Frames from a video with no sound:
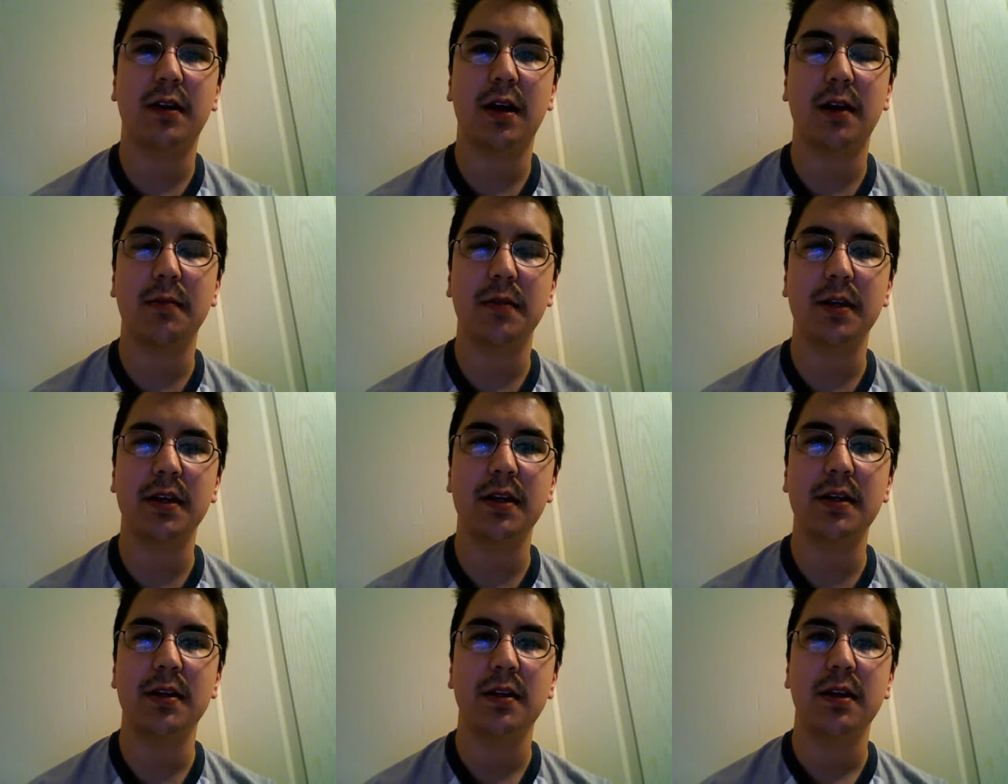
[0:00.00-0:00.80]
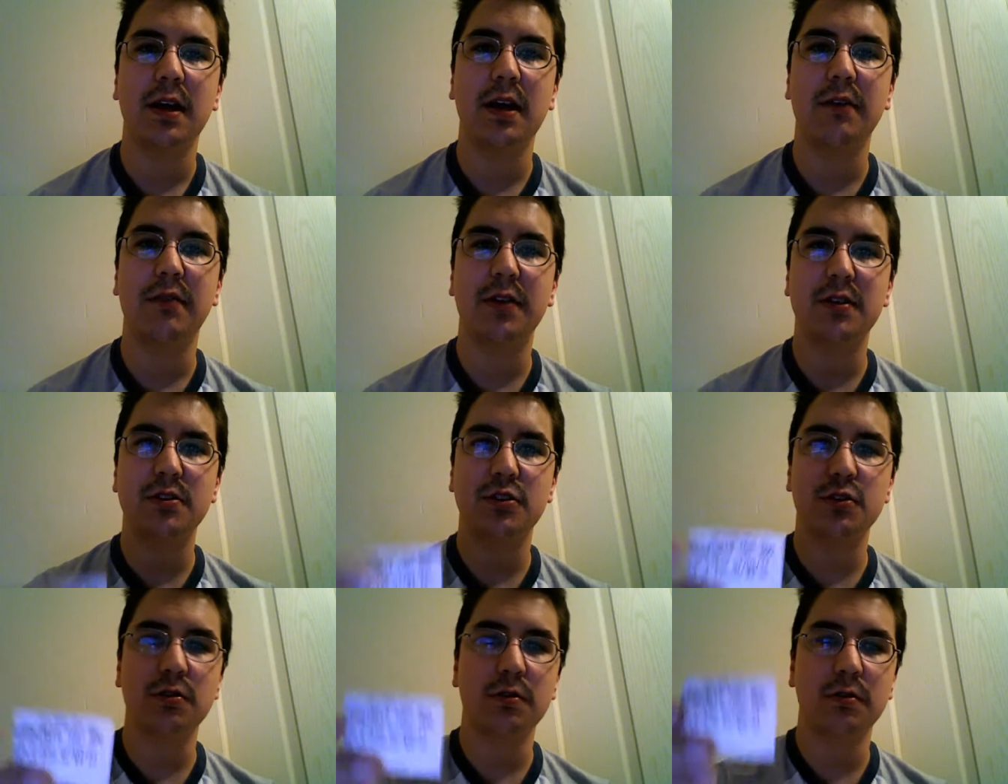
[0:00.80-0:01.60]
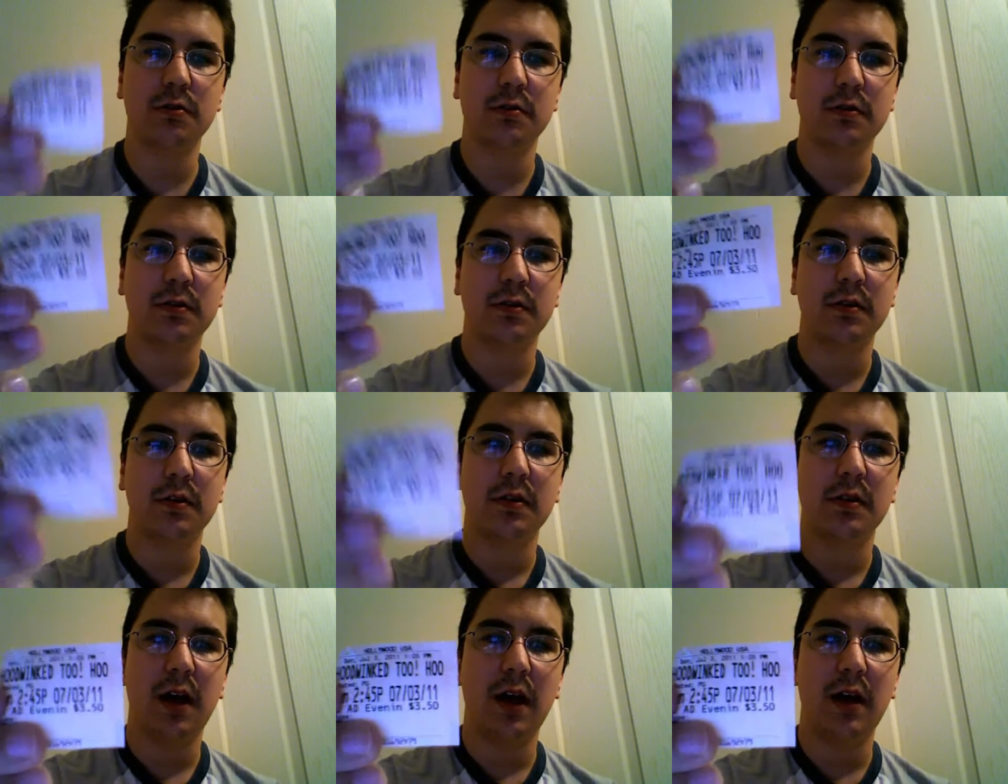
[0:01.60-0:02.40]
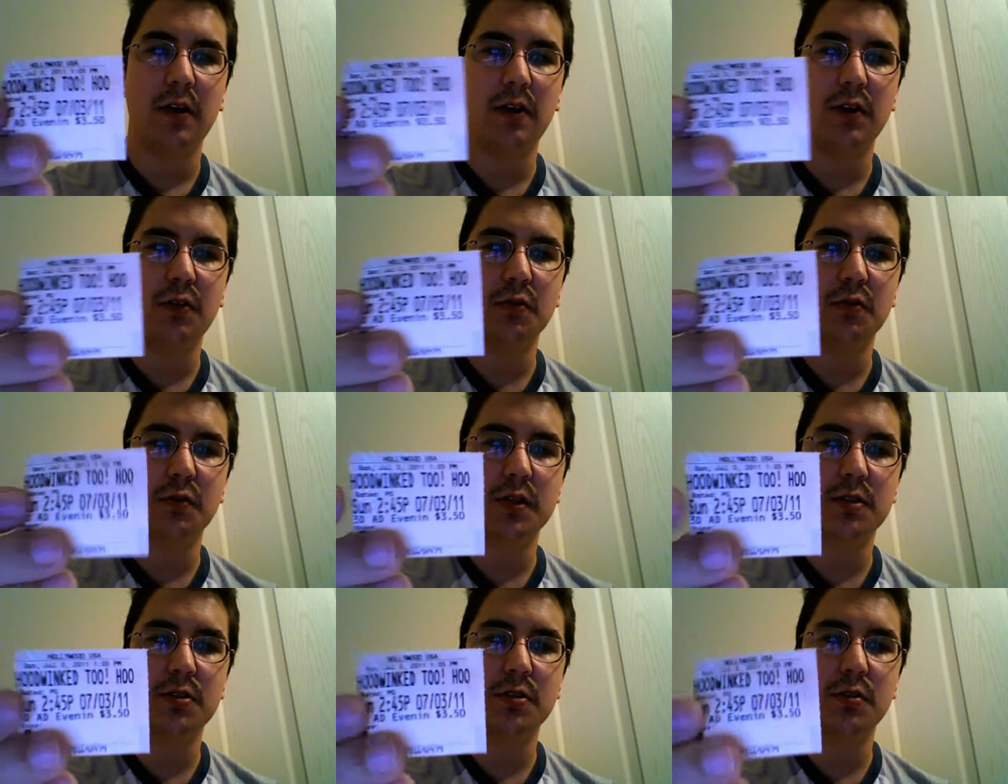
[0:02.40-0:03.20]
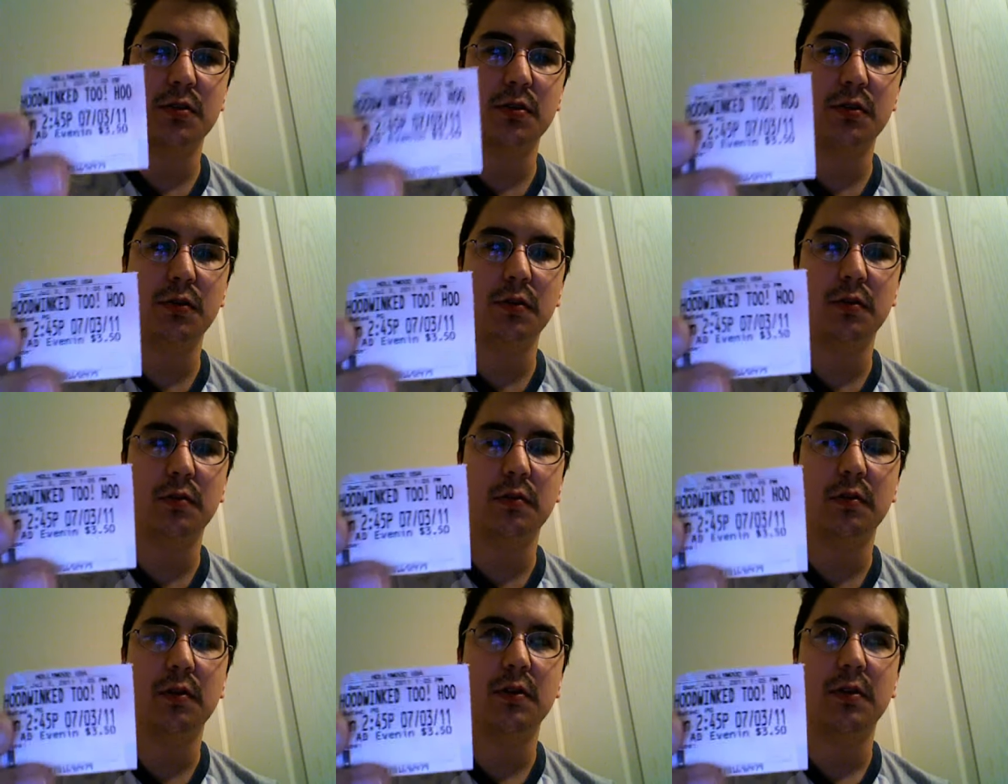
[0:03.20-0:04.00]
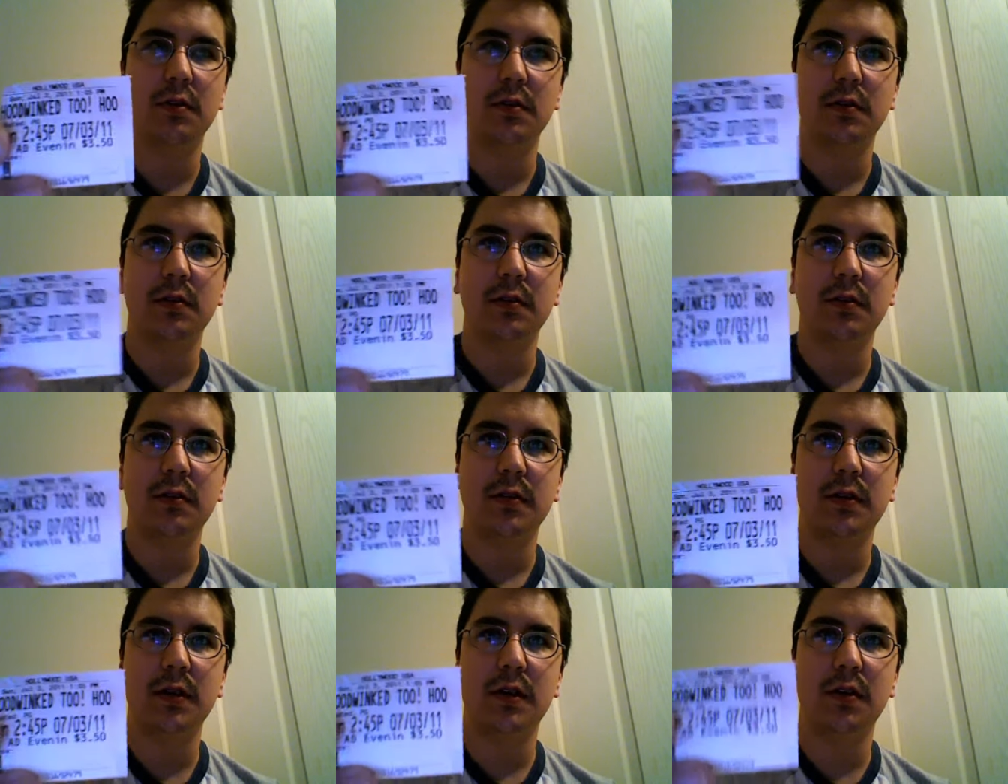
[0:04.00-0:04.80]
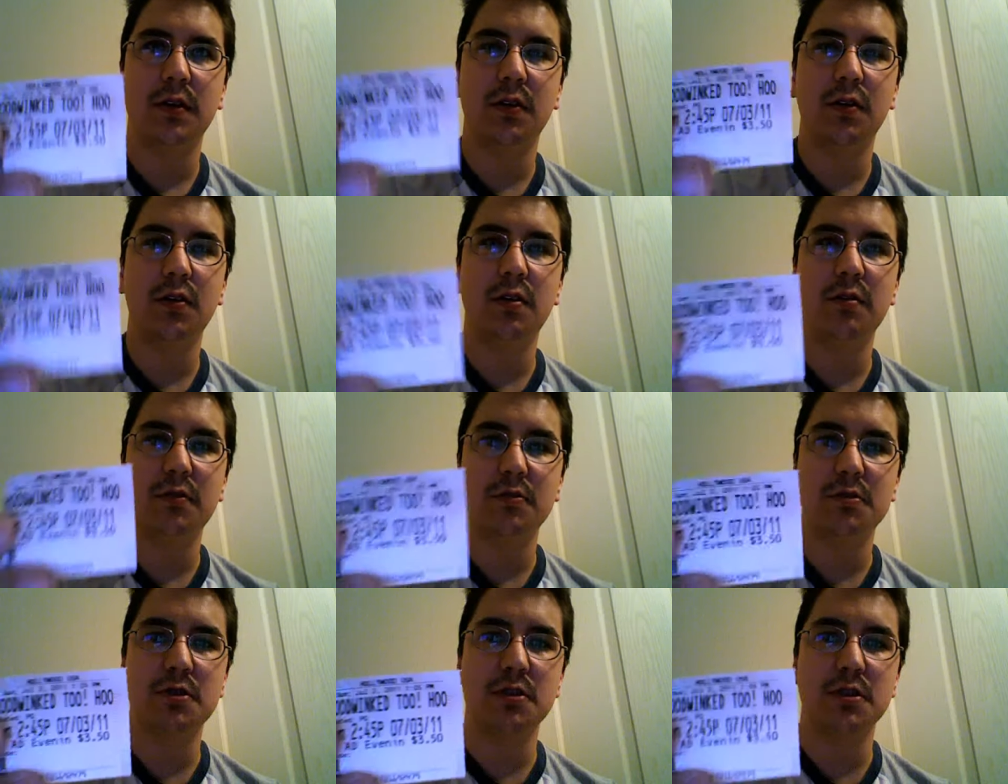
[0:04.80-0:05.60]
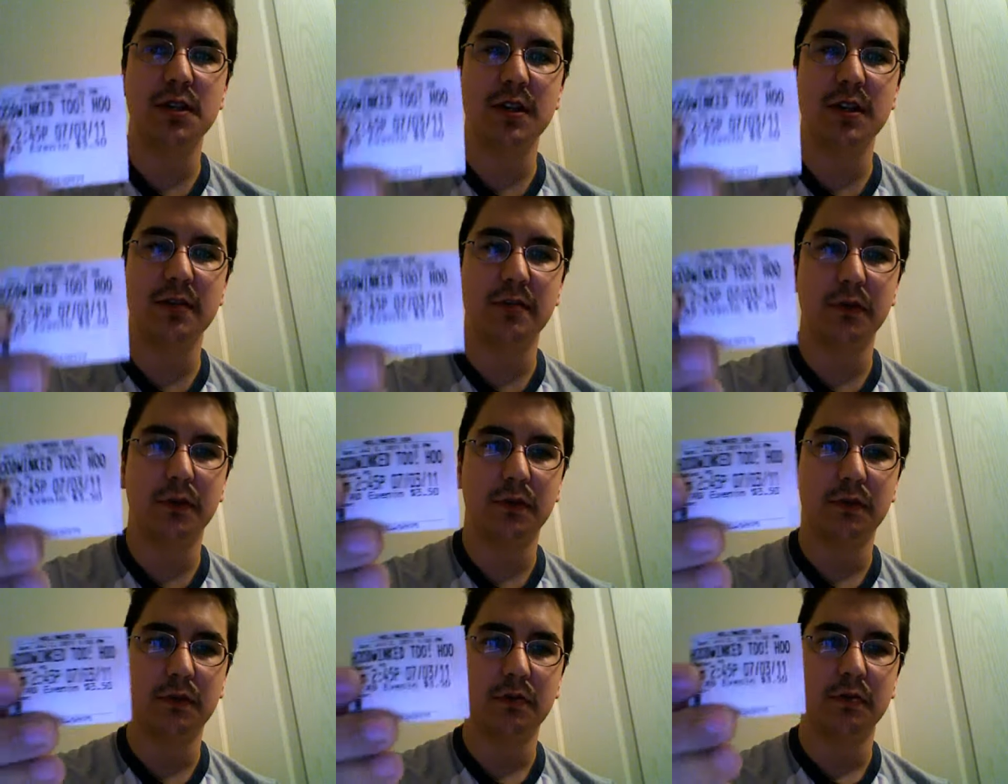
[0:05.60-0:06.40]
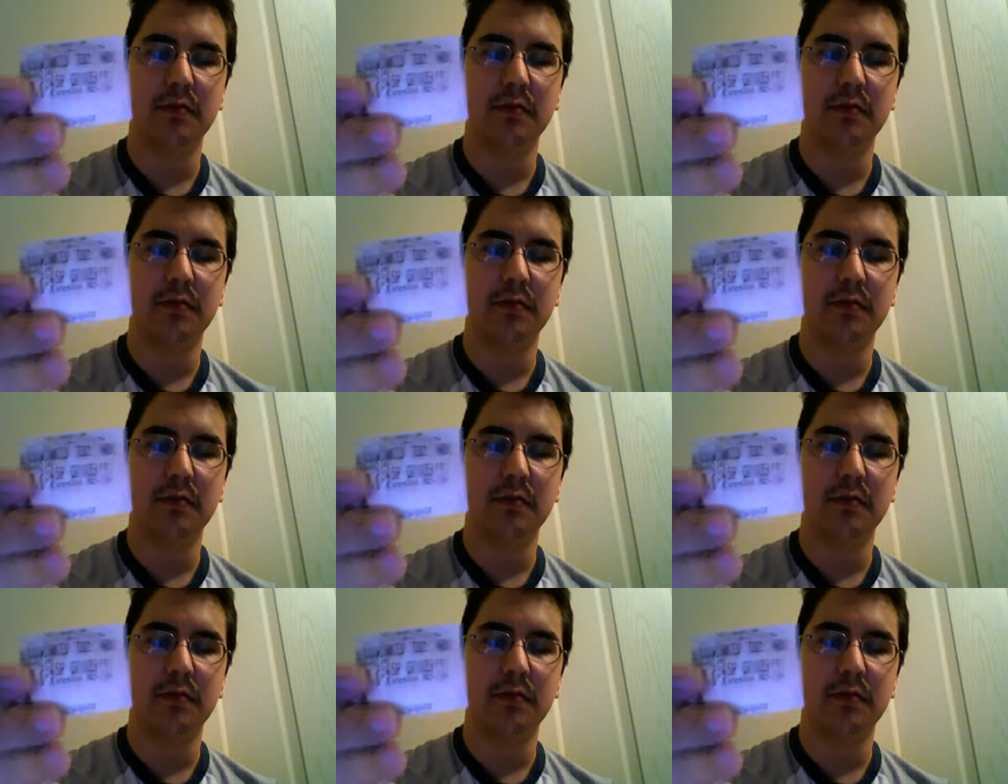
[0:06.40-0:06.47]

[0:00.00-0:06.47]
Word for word: comedy adventure Hoodwinked 2 Hood vs Evil.